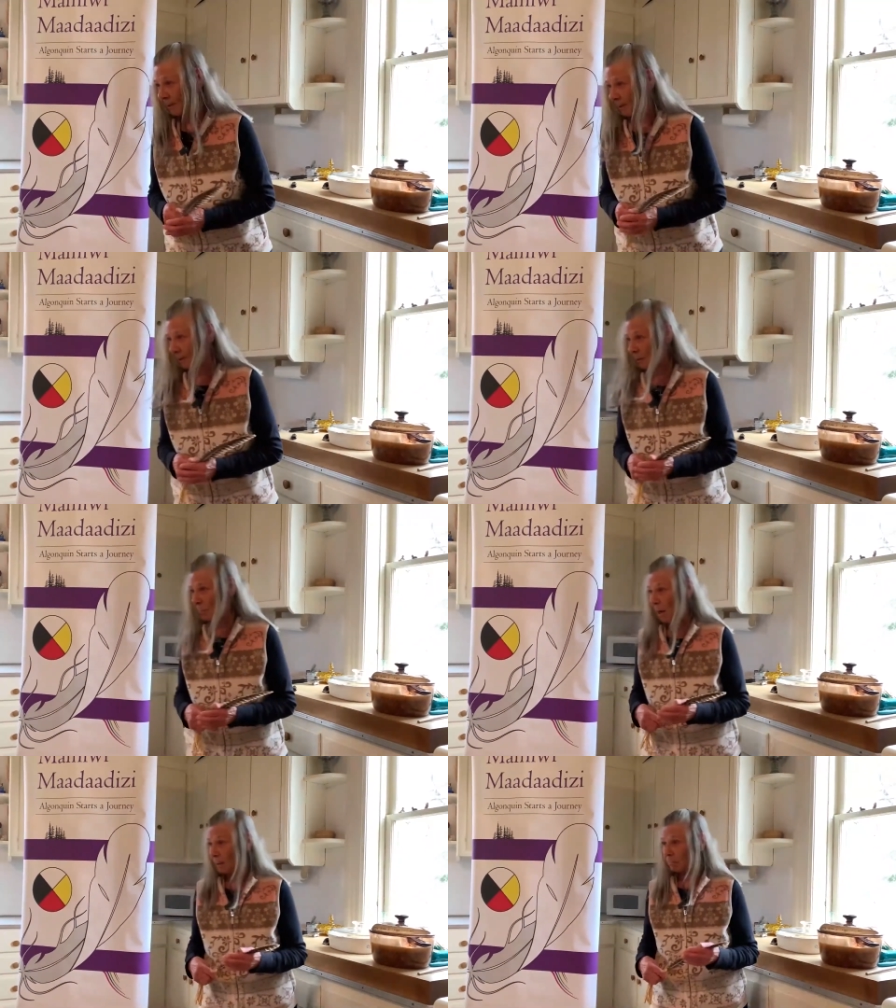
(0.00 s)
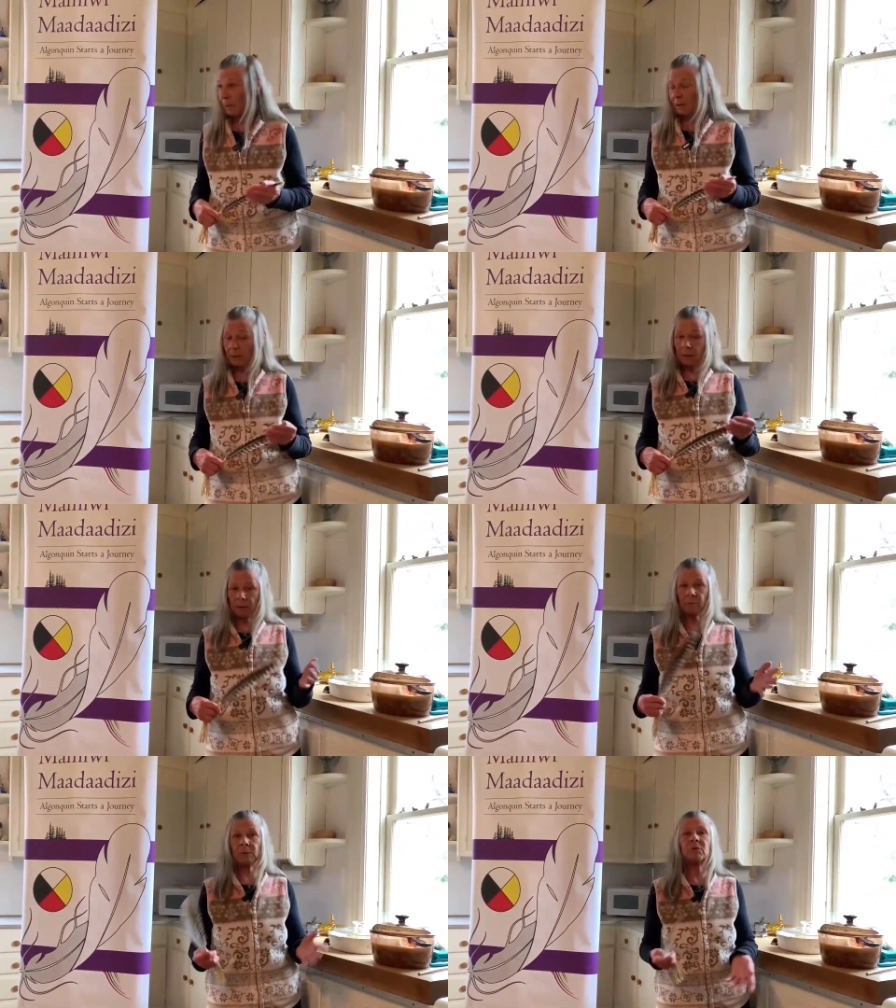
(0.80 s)
into my being. And
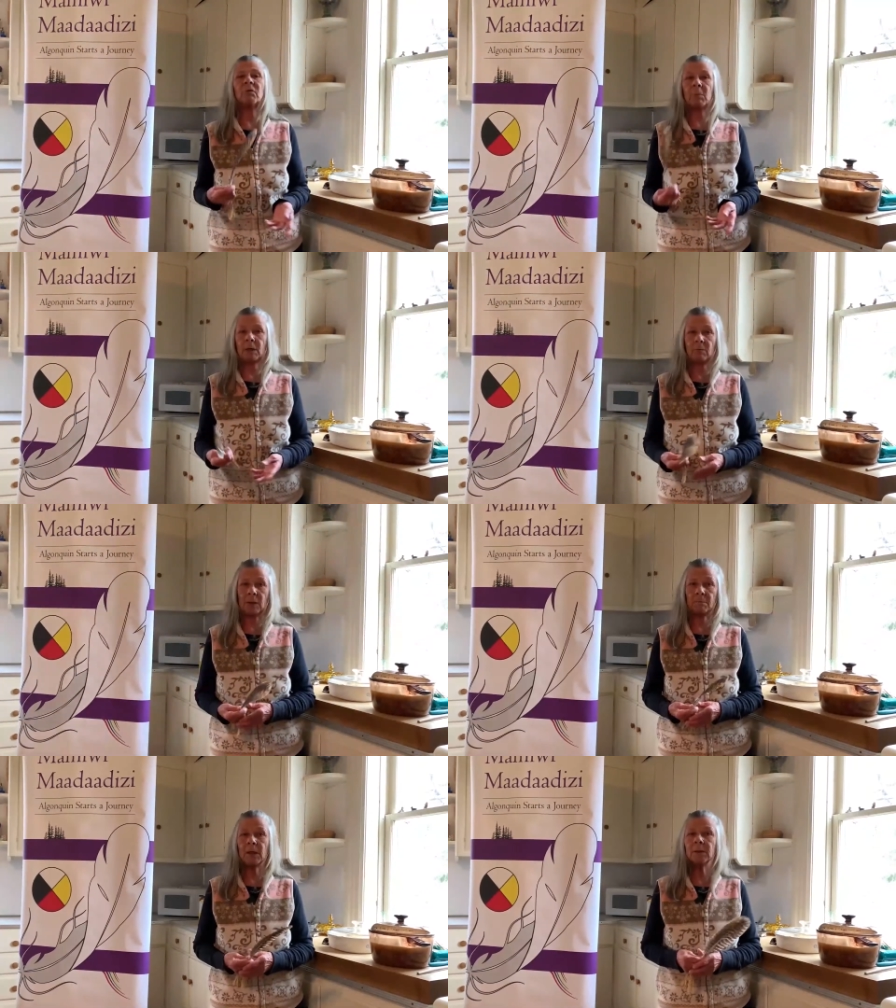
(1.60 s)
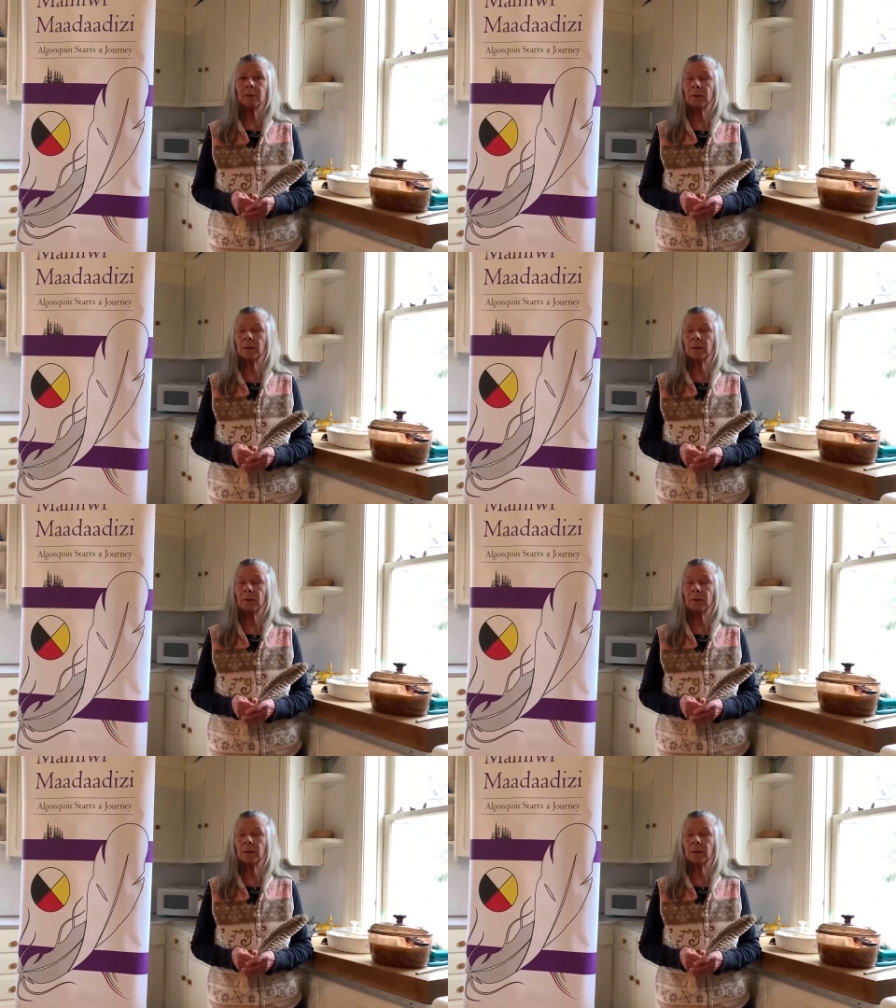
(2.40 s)
it was from my grandma.